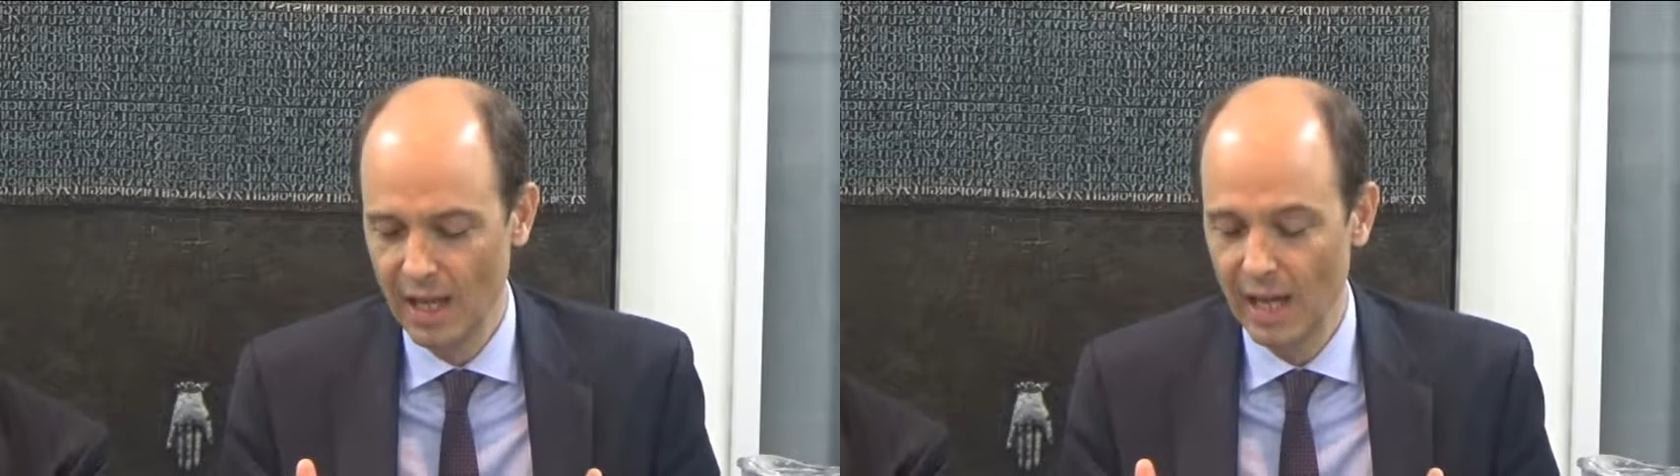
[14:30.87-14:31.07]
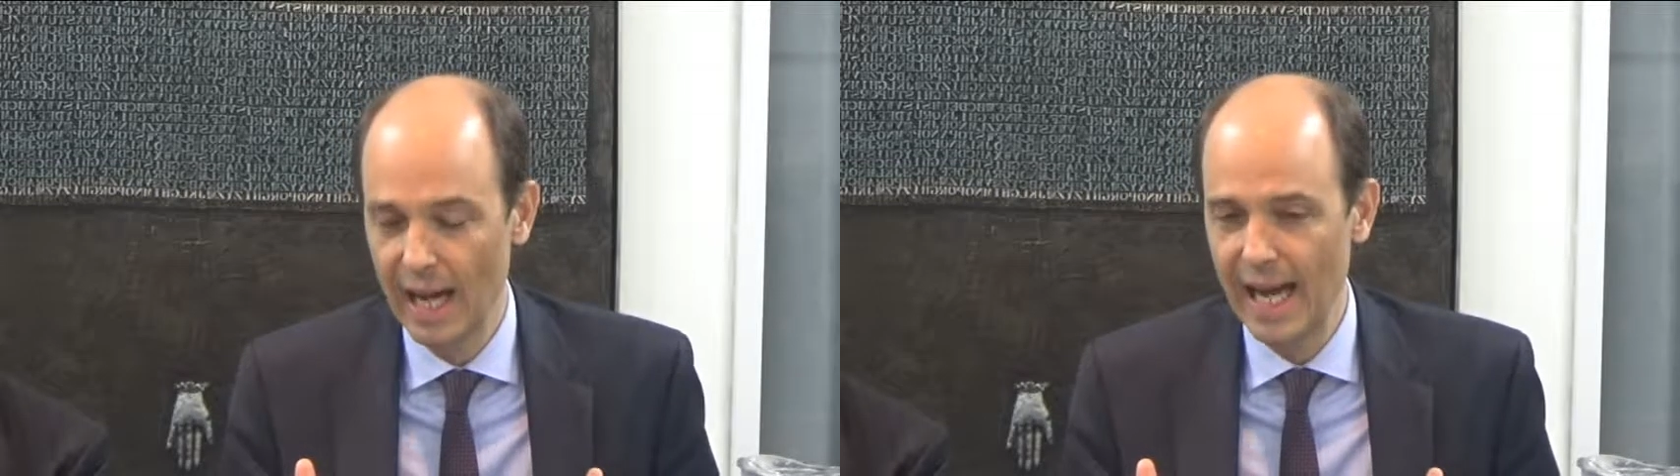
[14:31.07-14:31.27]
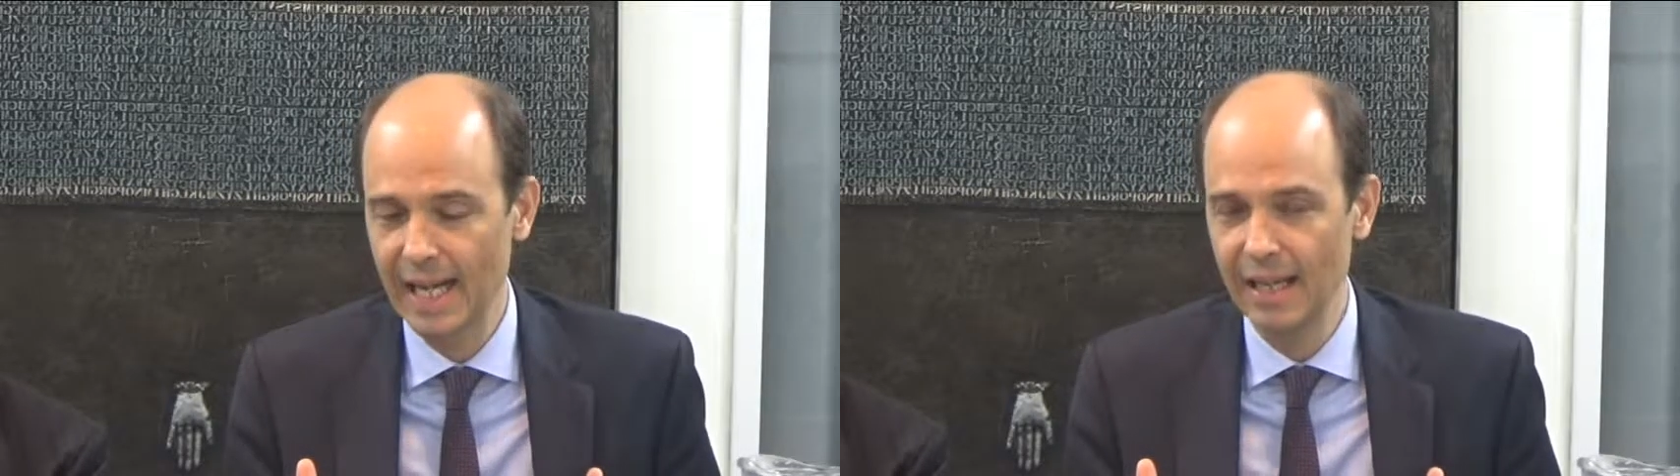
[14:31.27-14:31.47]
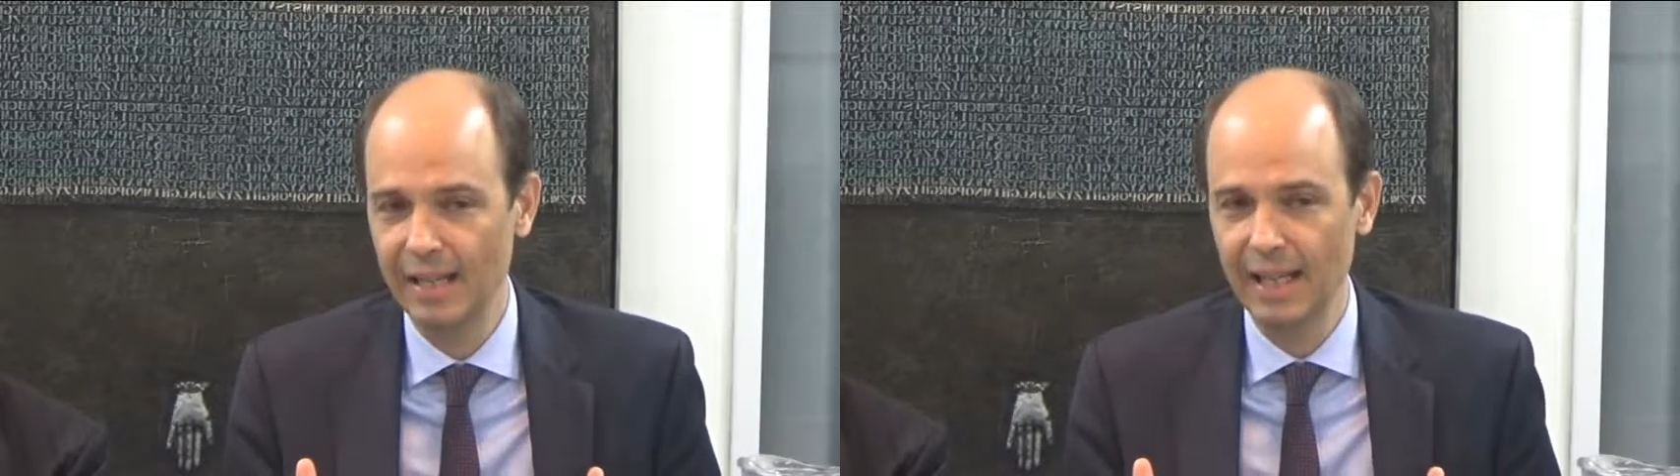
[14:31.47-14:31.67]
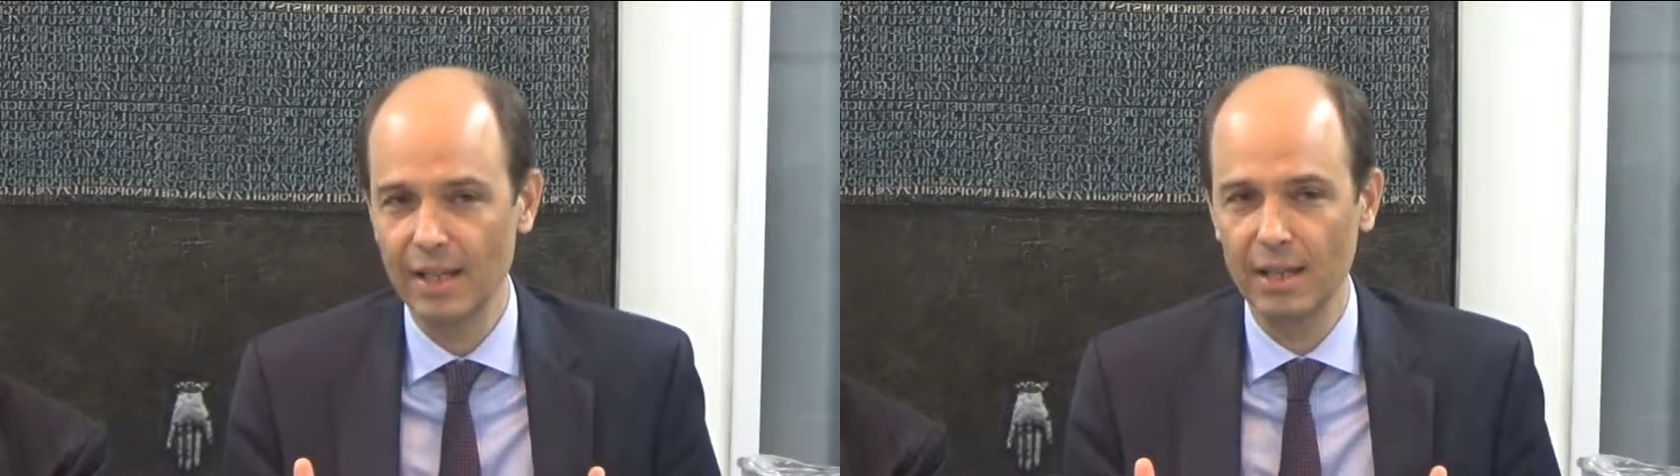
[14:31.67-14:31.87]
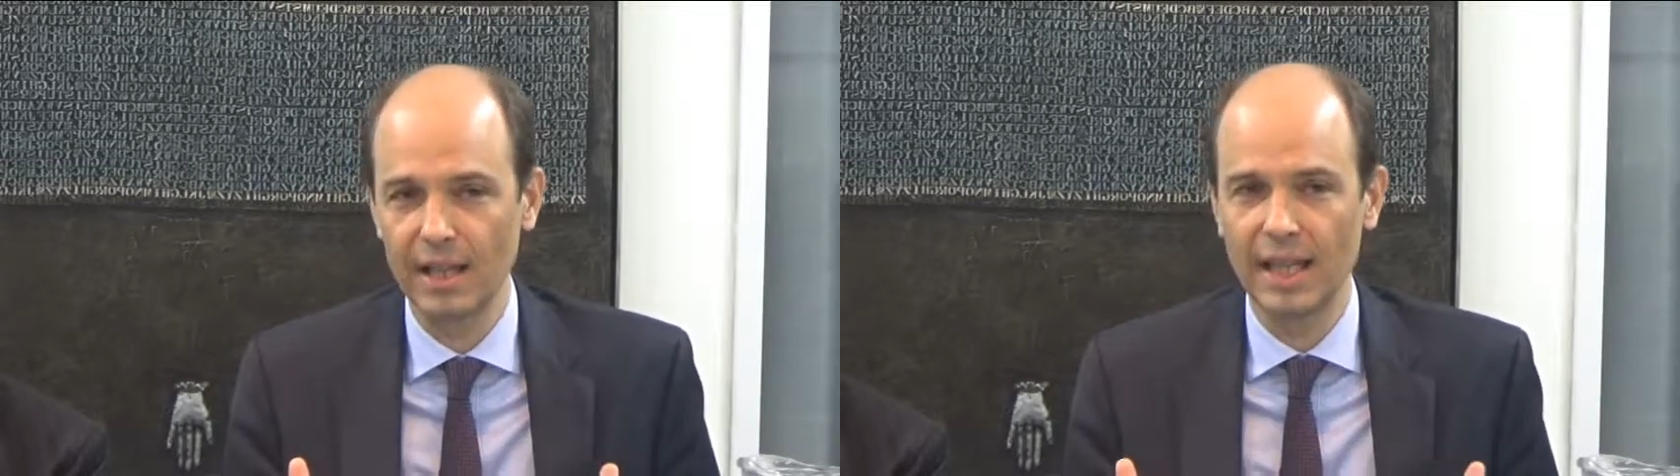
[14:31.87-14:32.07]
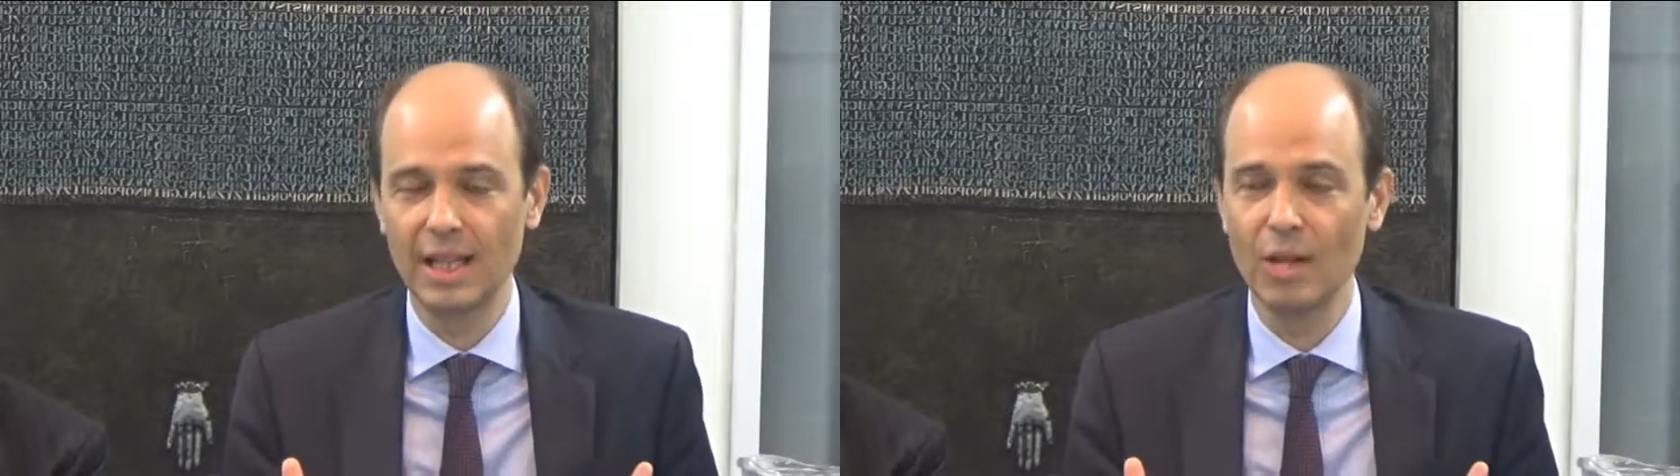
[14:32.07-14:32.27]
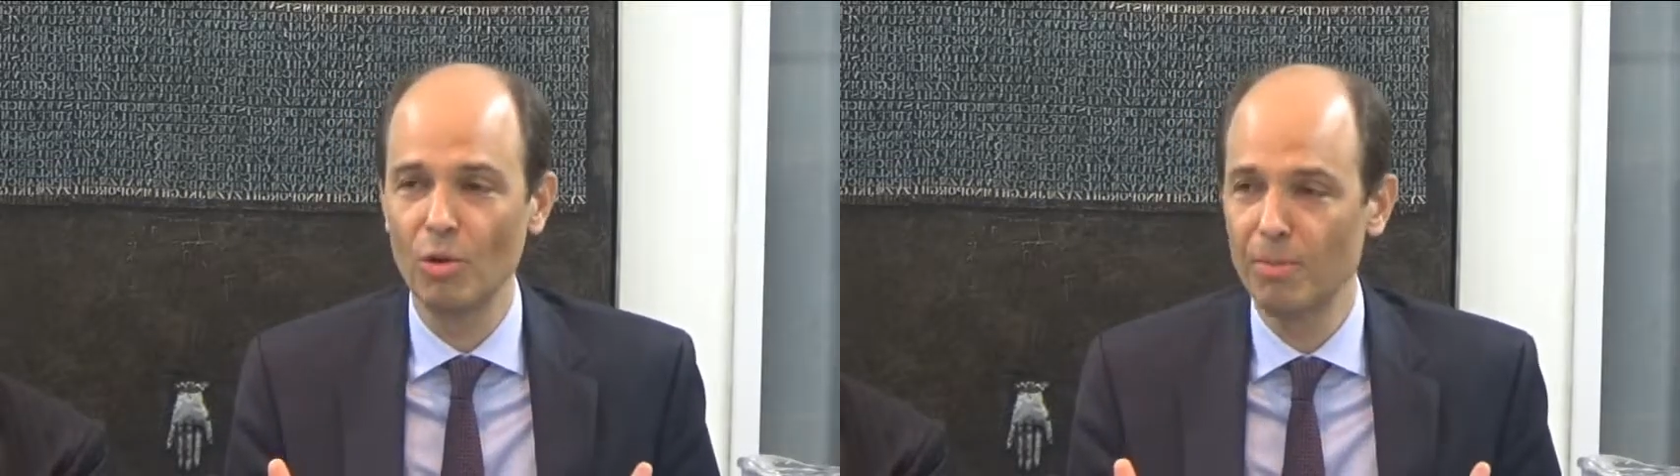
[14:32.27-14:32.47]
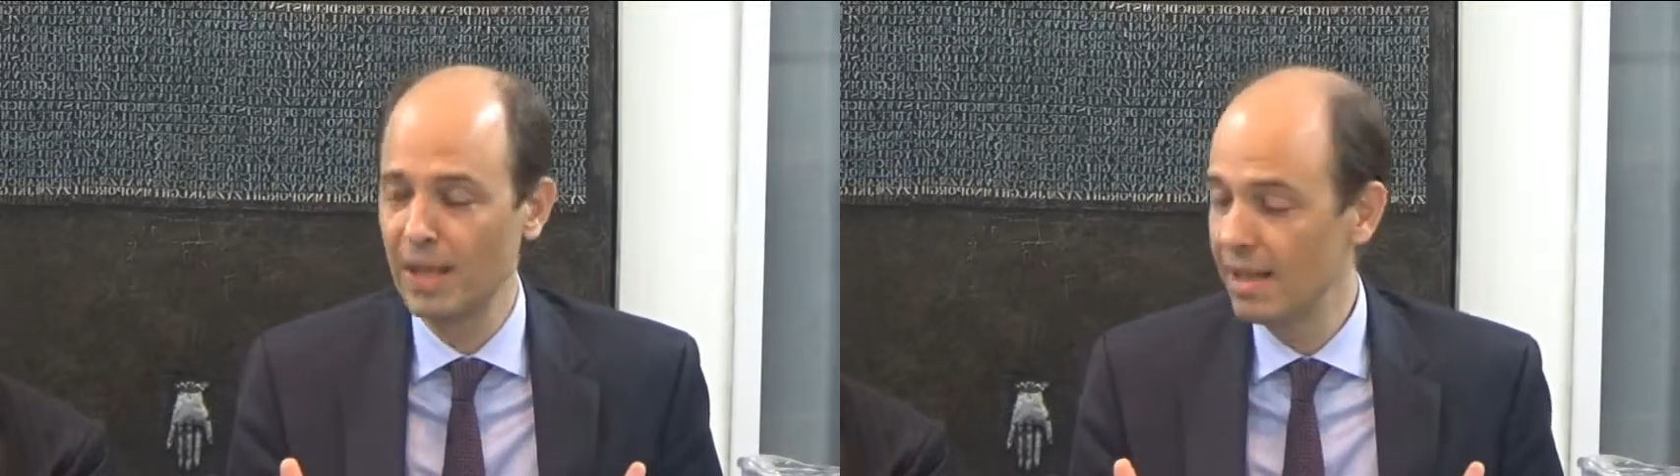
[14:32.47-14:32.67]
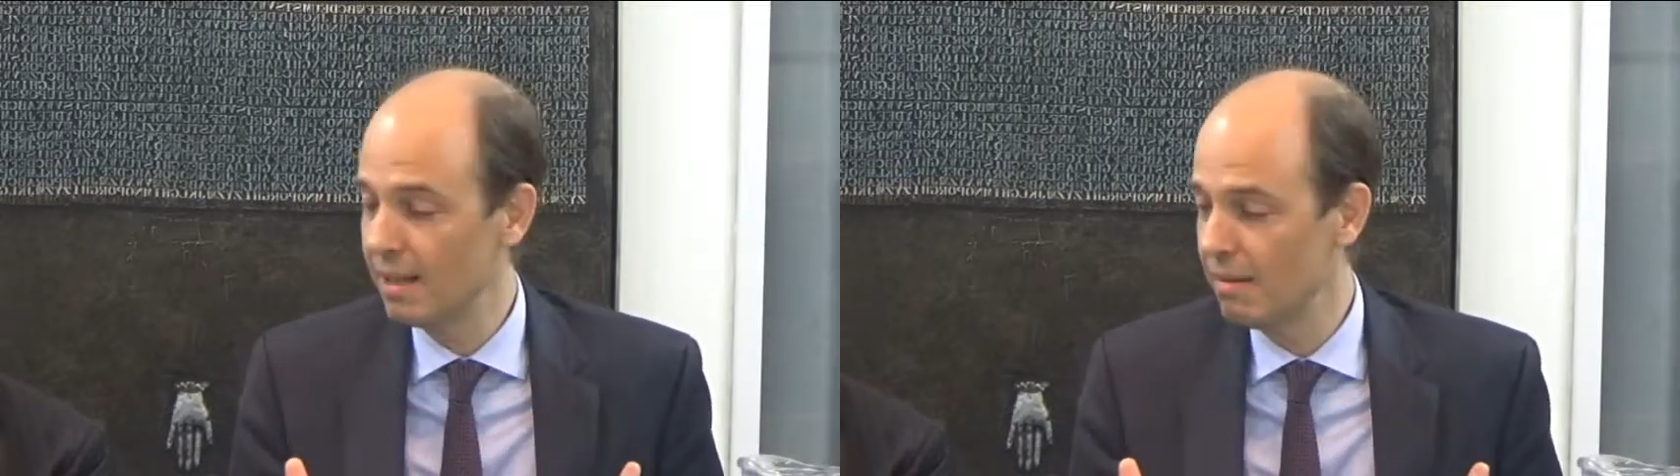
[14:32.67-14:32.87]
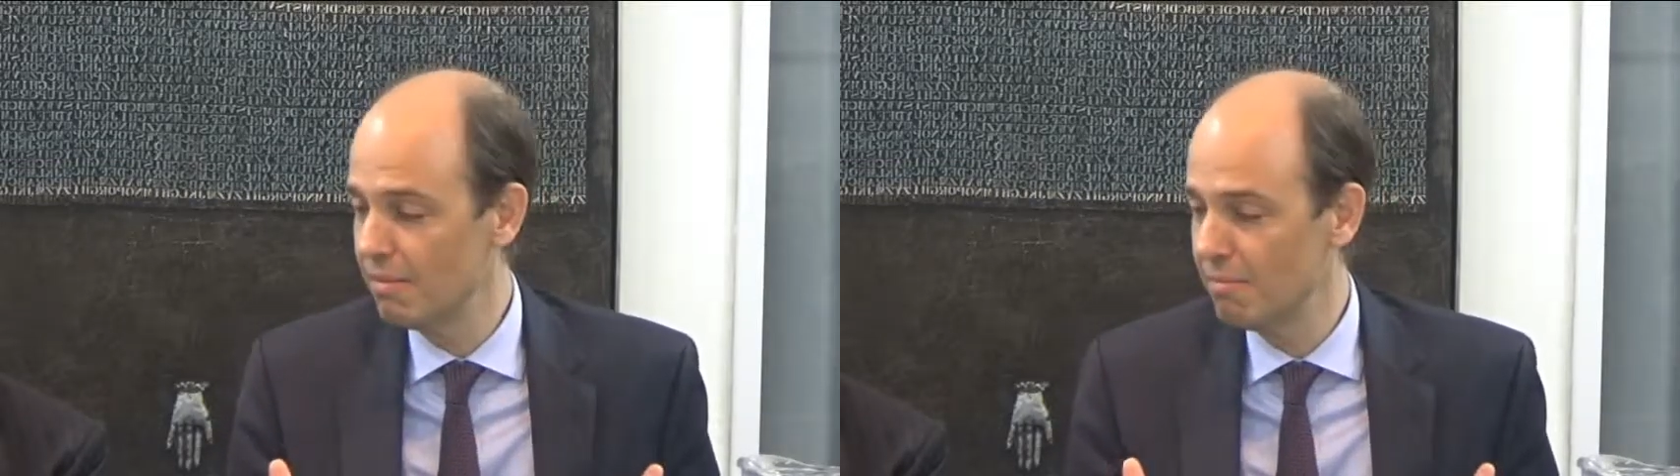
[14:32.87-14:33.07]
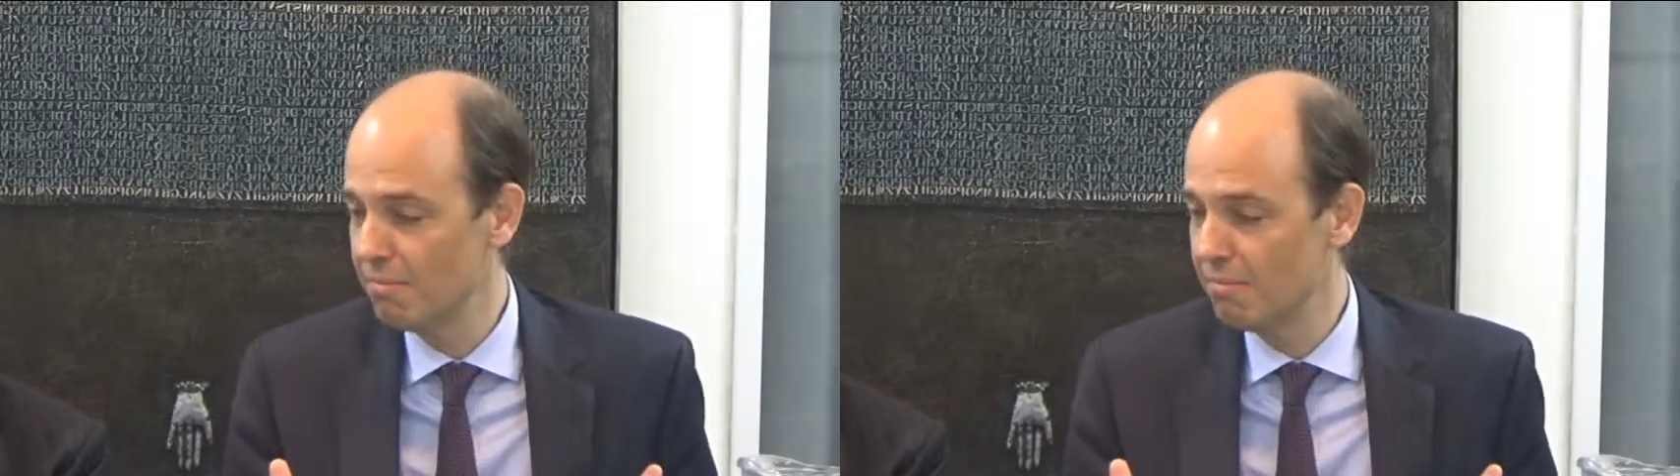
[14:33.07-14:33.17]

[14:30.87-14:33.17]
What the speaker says: And I think there will be